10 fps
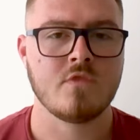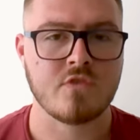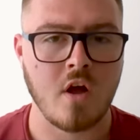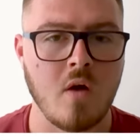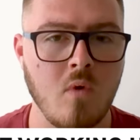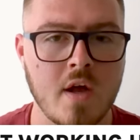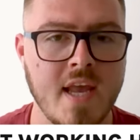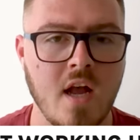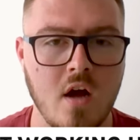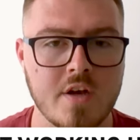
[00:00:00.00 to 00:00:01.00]
Start
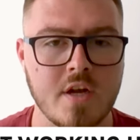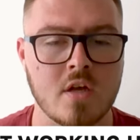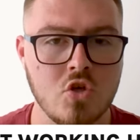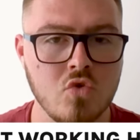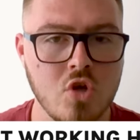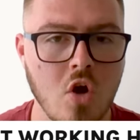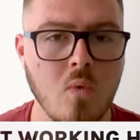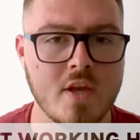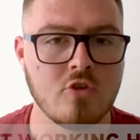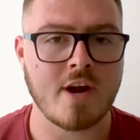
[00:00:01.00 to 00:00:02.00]
working harder. You know
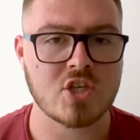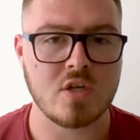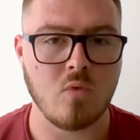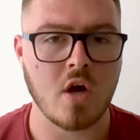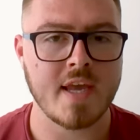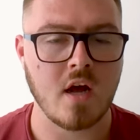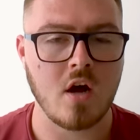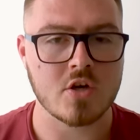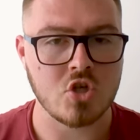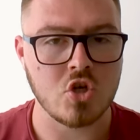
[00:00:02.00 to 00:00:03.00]
when you're actually working
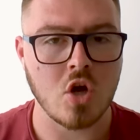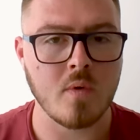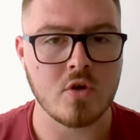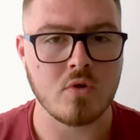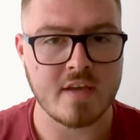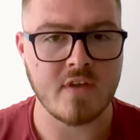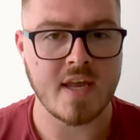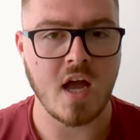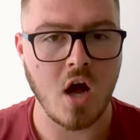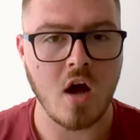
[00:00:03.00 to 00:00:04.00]
hard and you know when you're giving
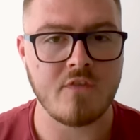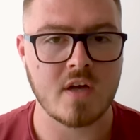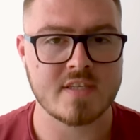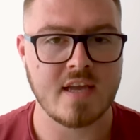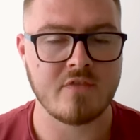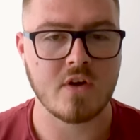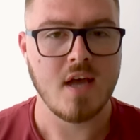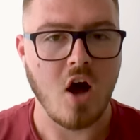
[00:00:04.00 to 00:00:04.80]
it a half-assed effort.